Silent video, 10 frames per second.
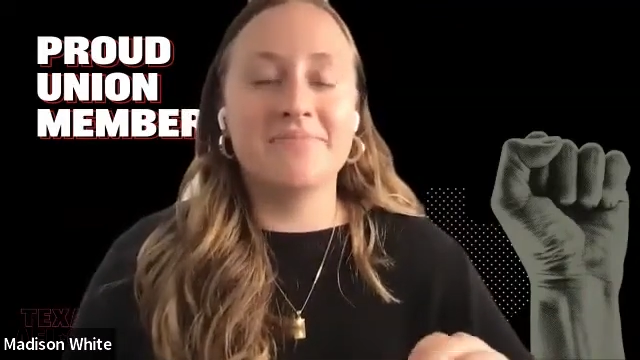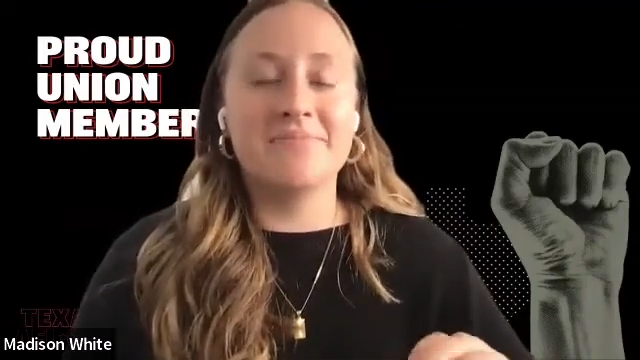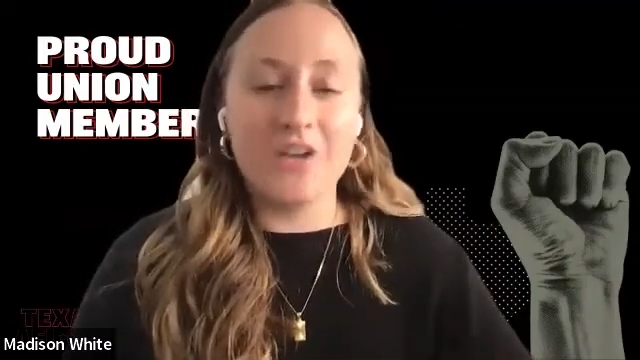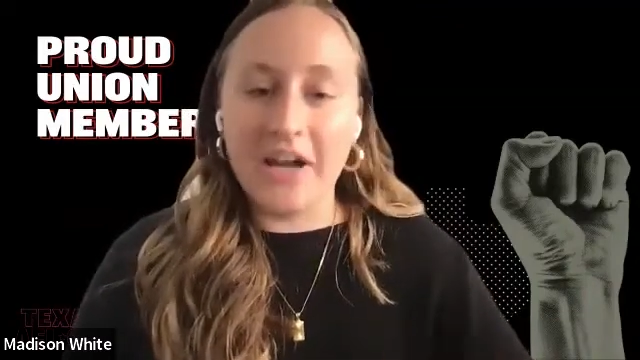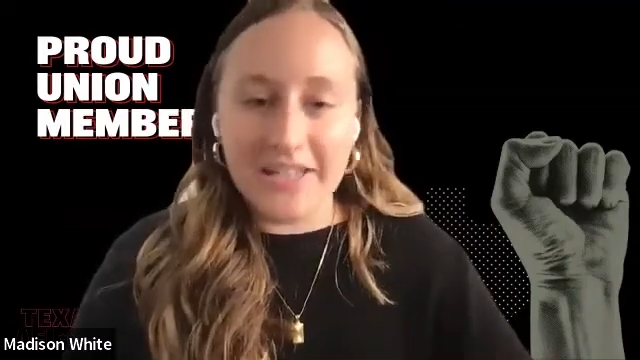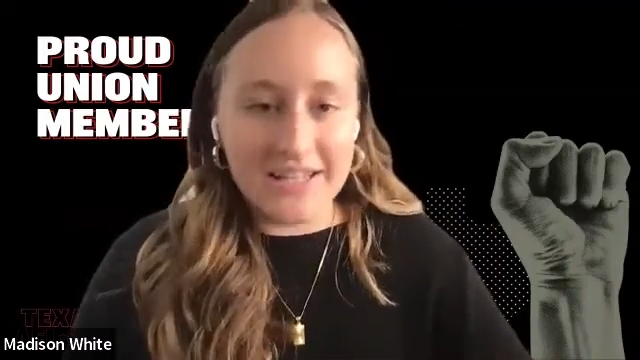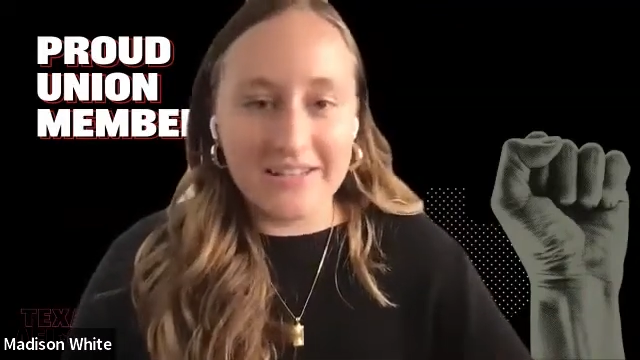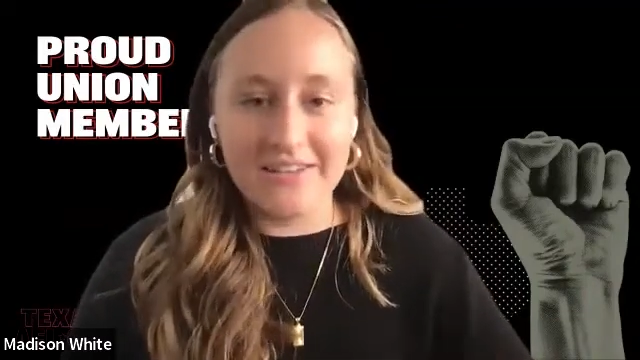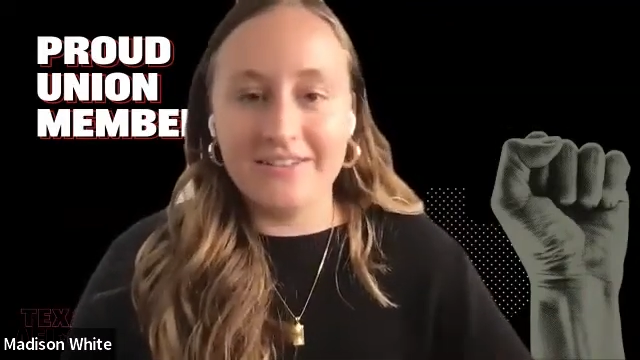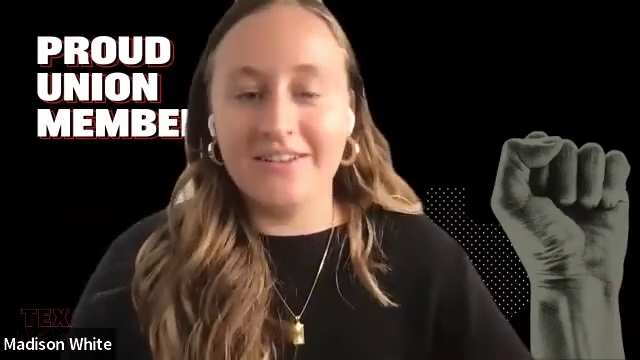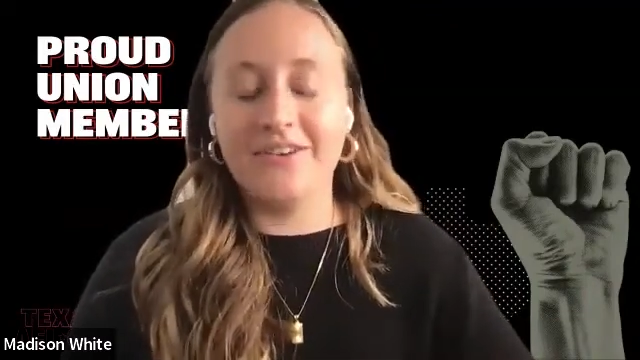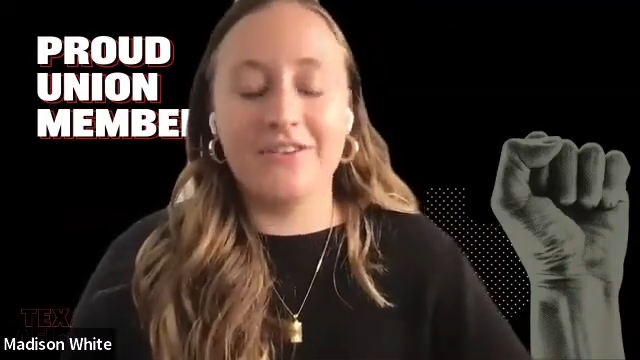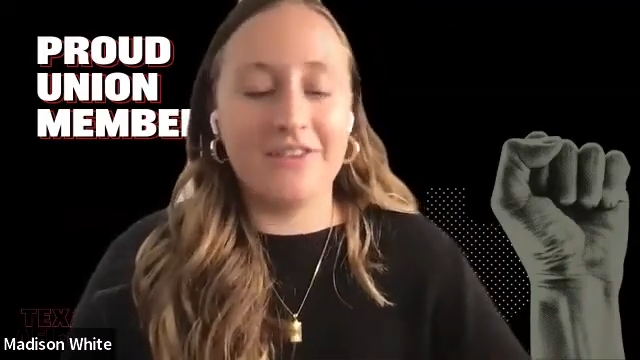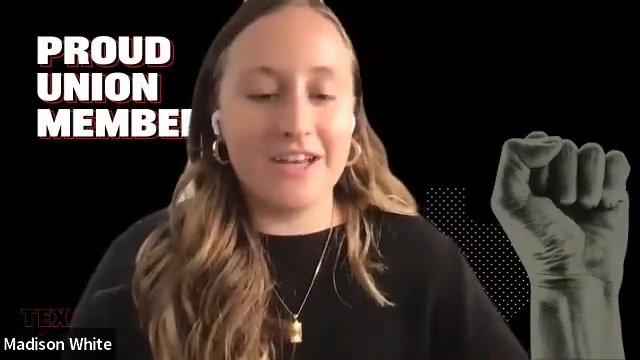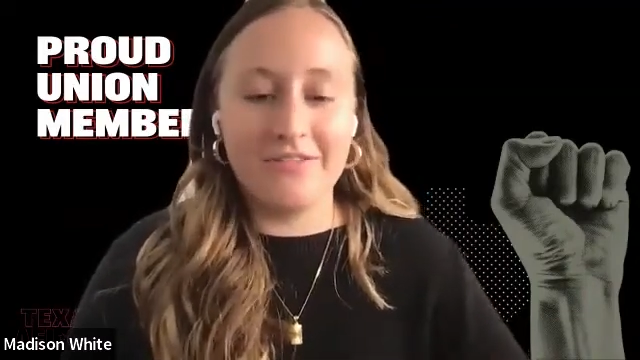striking or
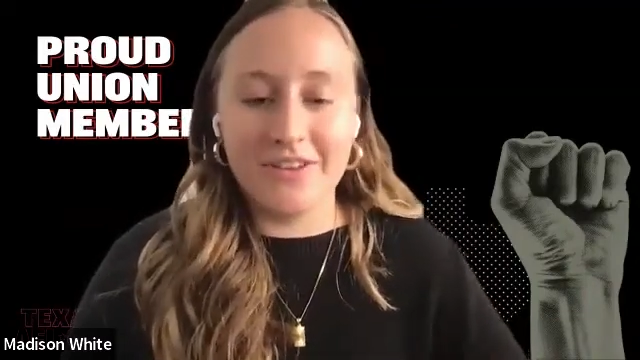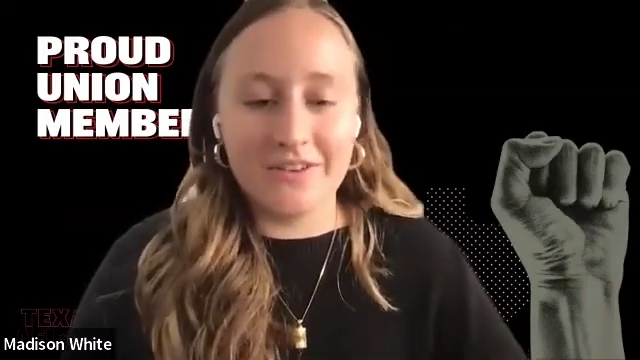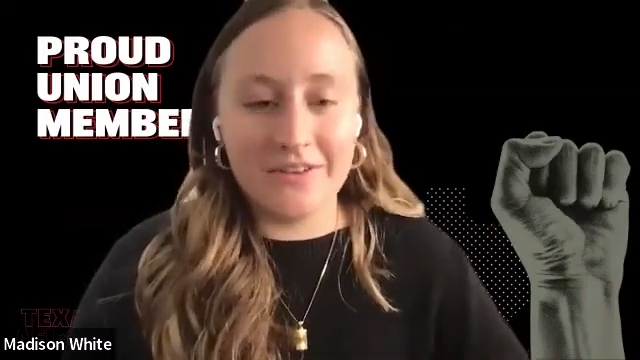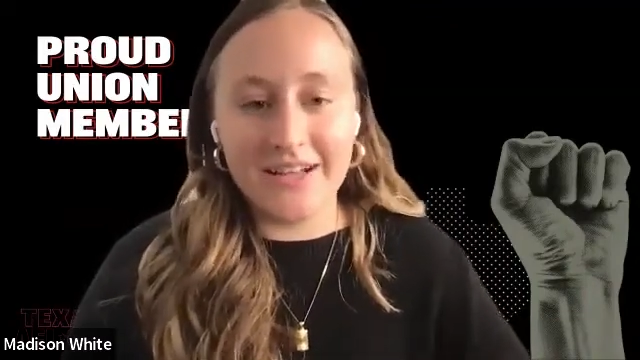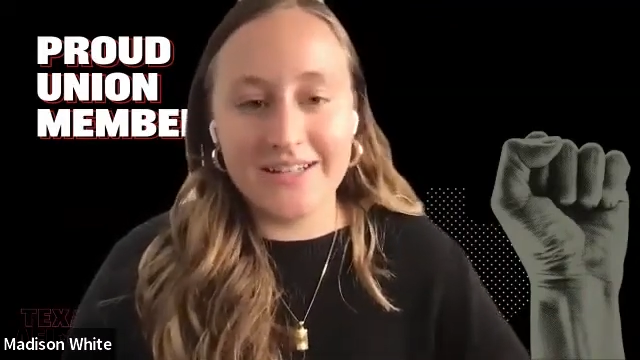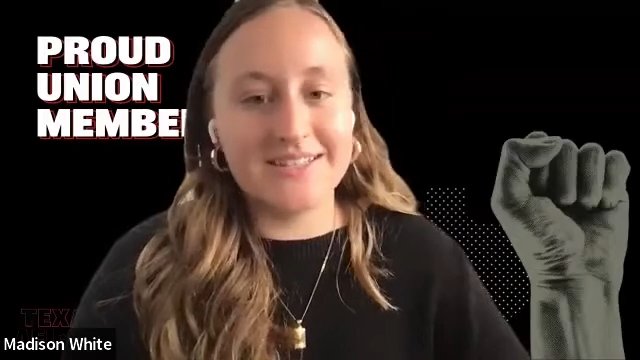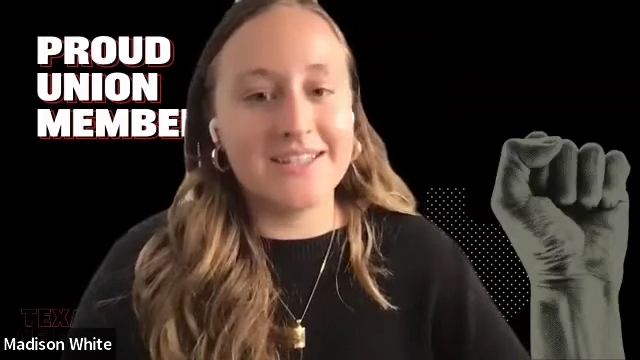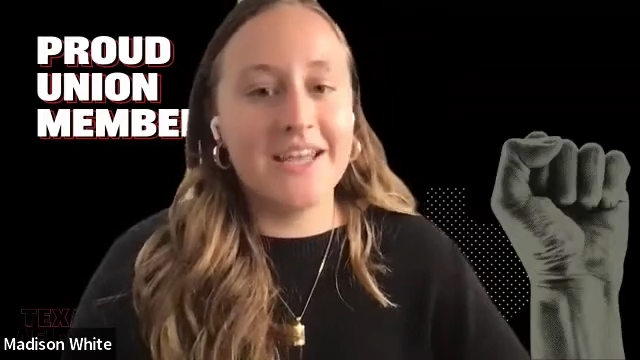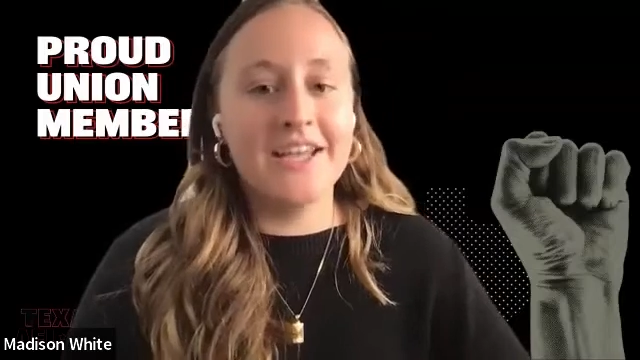fighting for their rights,